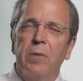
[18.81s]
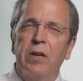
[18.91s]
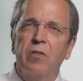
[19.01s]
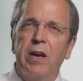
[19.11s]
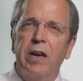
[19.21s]

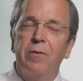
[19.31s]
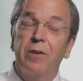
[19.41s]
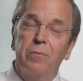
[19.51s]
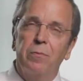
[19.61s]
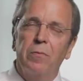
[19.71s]
because I
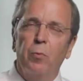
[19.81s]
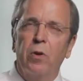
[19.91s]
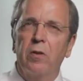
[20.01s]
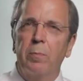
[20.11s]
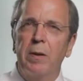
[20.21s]
had
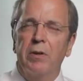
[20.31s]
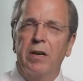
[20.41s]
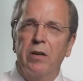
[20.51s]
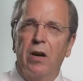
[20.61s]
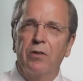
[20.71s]
one of the people
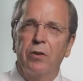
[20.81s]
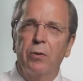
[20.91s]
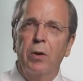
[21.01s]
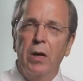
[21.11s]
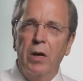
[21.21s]
I talked
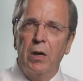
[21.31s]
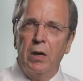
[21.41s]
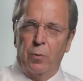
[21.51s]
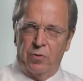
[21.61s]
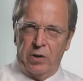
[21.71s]
to
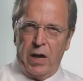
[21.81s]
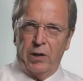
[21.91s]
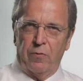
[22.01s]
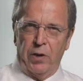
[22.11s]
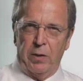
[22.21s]
was a
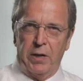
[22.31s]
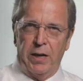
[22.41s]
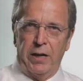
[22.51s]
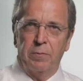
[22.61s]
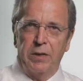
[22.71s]
doctor friend of
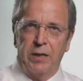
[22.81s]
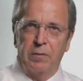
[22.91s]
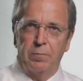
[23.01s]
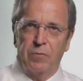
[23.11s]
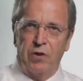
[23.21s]
mine
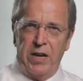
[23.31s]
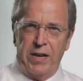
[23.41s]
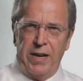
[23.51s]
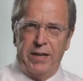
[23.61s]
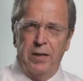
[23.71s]
in San
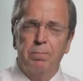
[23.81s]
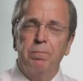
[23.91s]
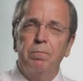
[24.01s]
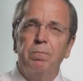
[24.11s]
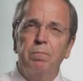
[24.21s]
Diego